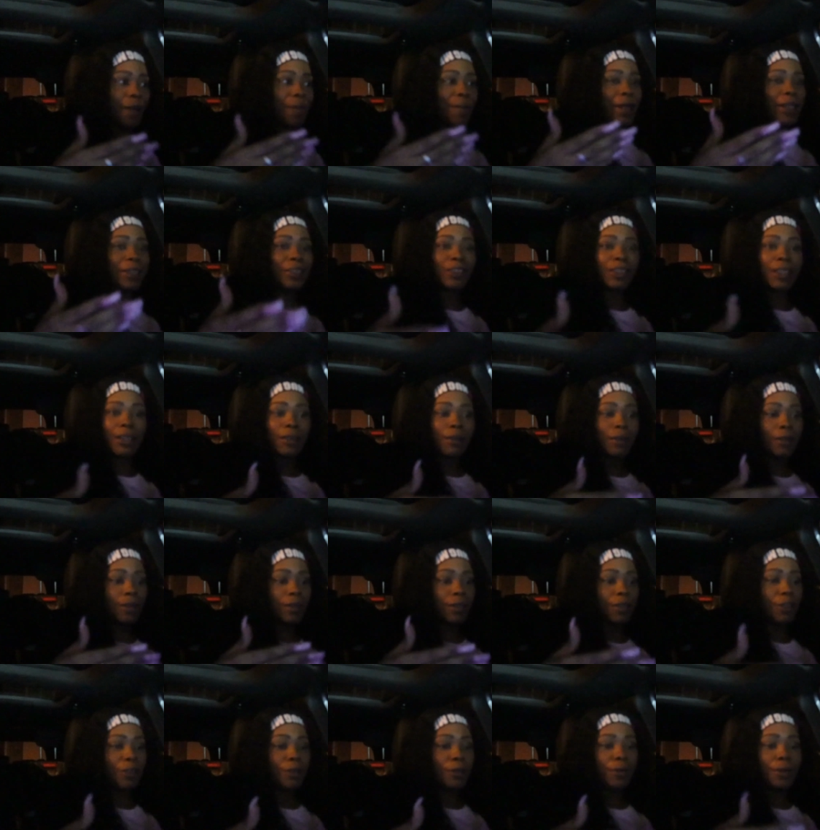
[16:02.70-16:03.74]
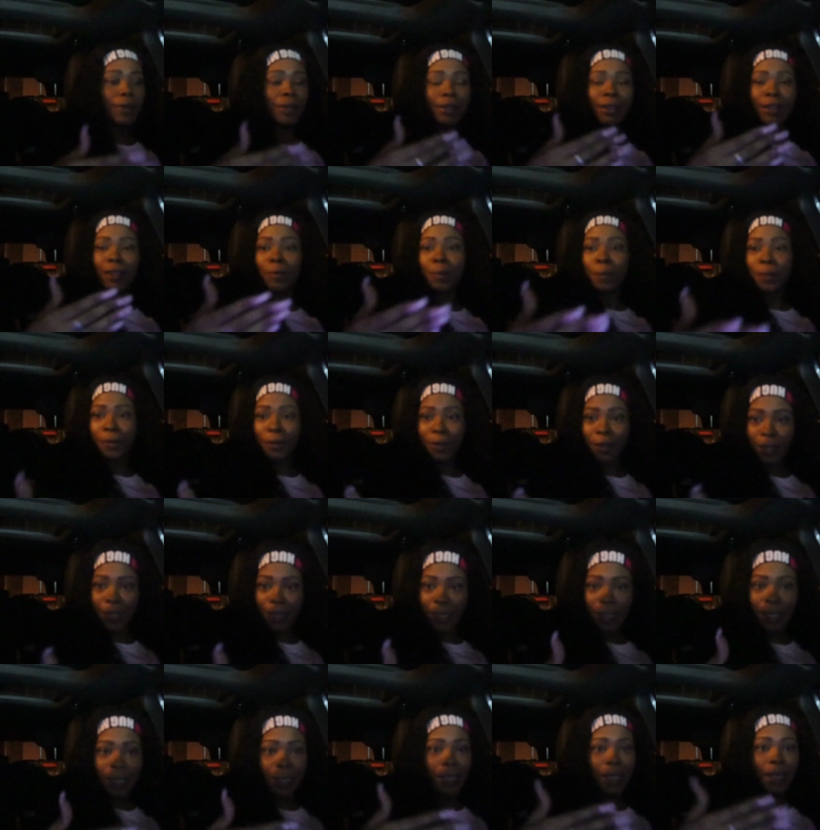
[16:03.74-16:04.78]
to make shit look cute and look
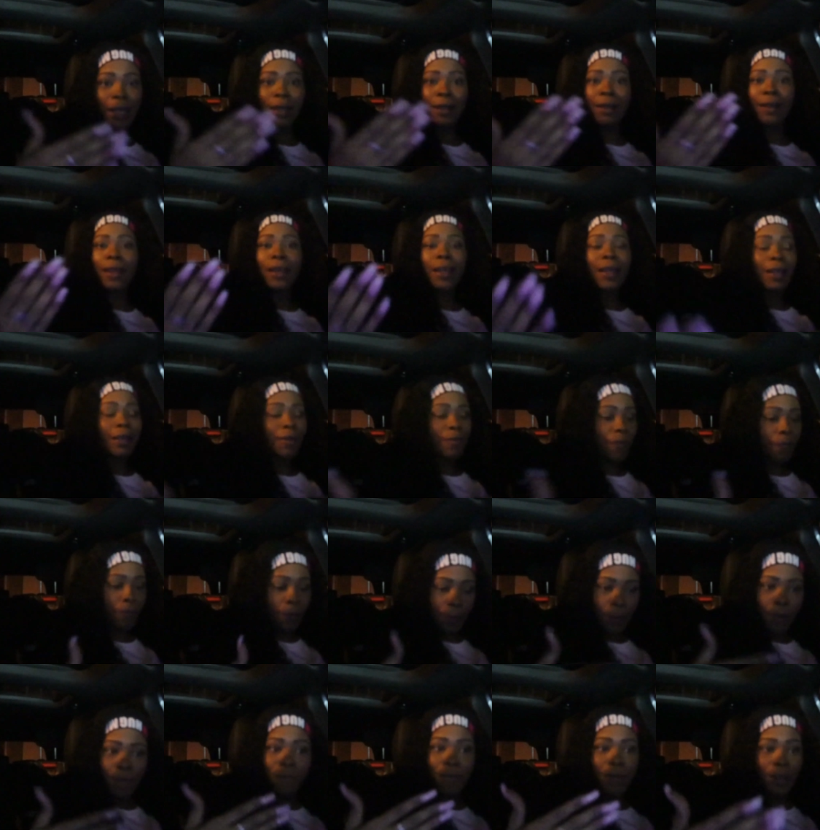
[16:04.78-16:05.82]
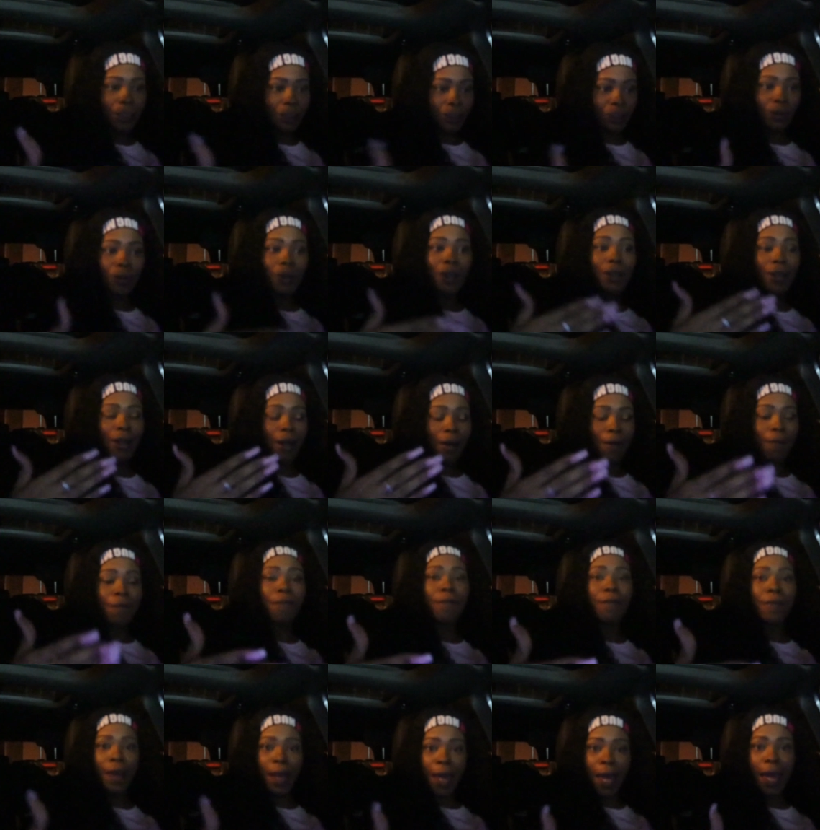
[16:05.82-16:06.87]
pretty and for the visual
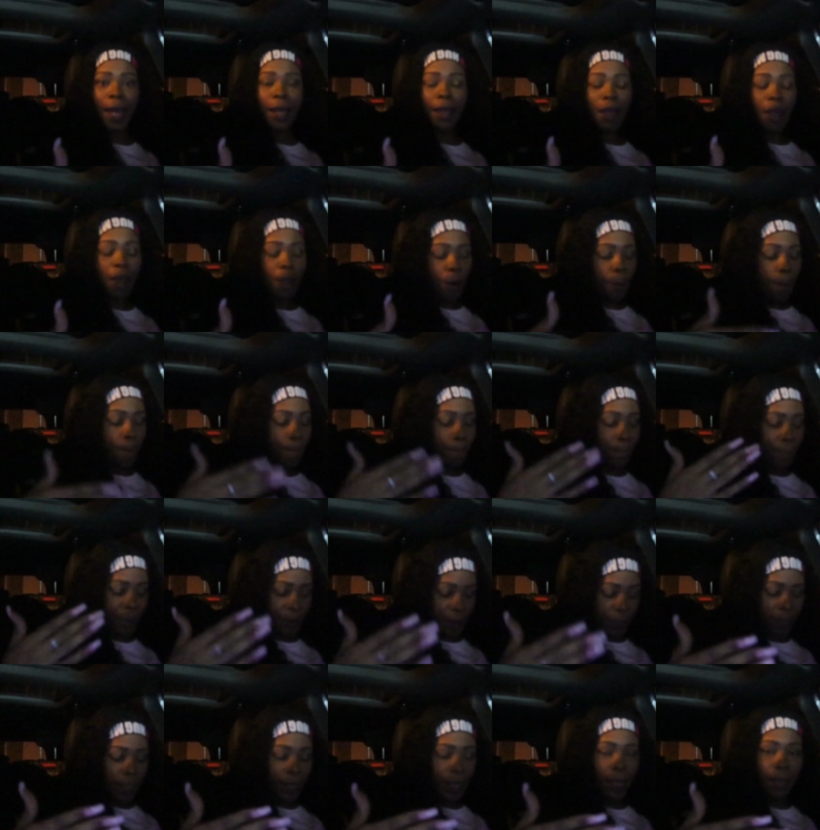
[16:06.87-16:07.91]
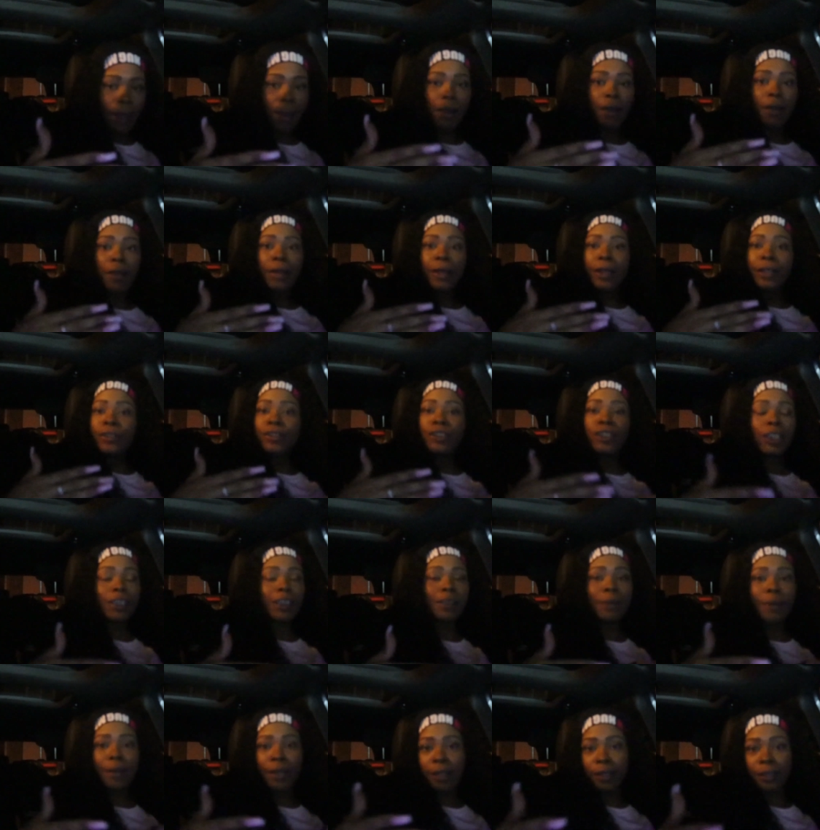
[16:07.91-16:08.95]
effect, but
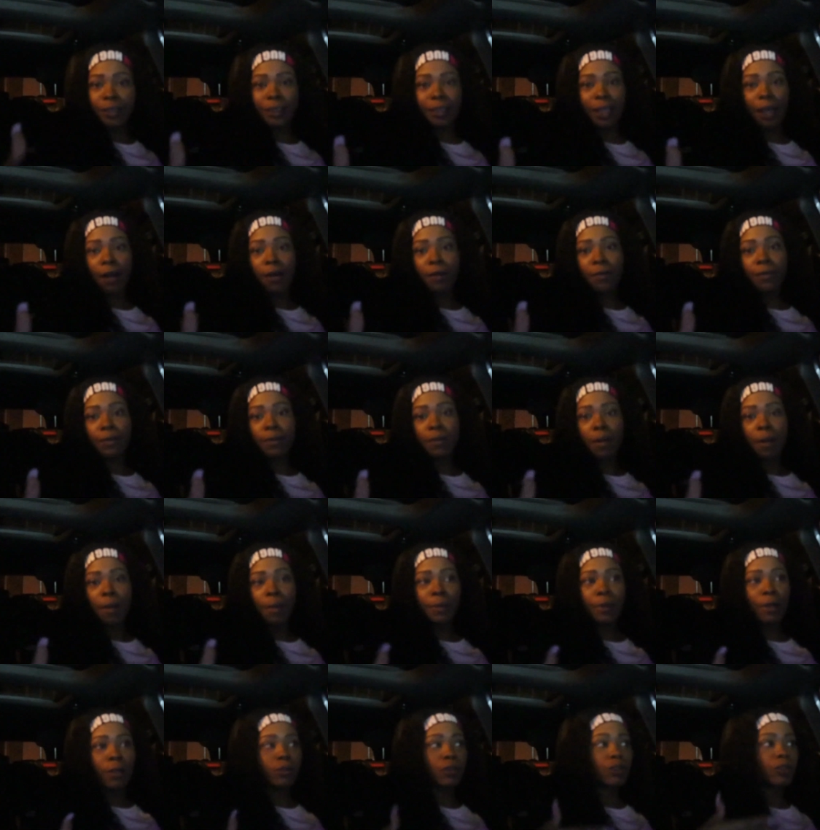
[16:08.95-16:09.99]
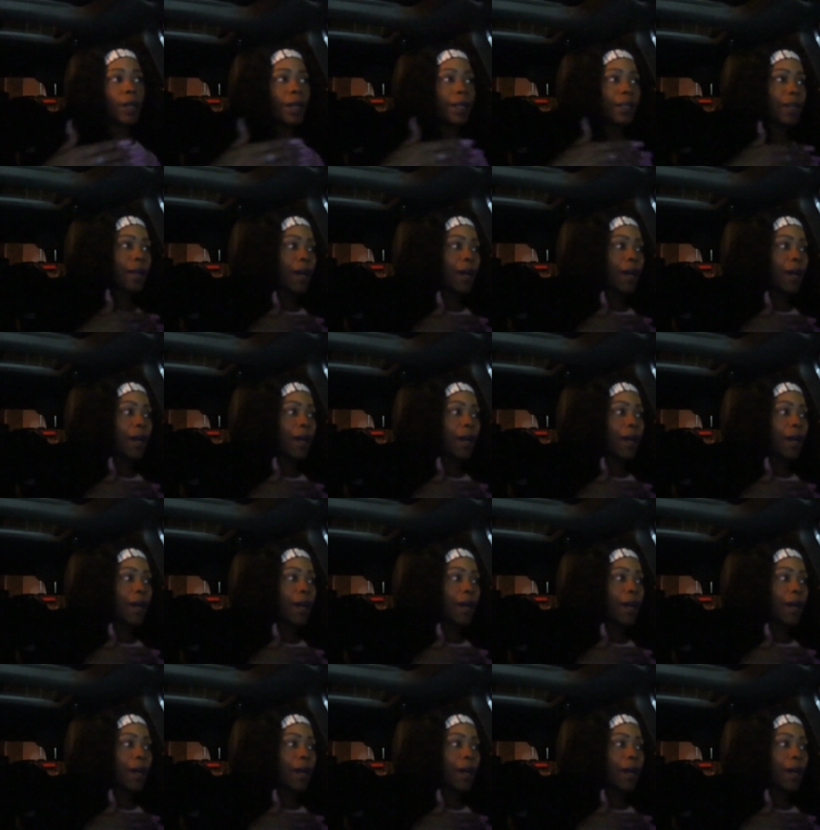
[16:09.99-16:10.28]
just be yourself. Don't try to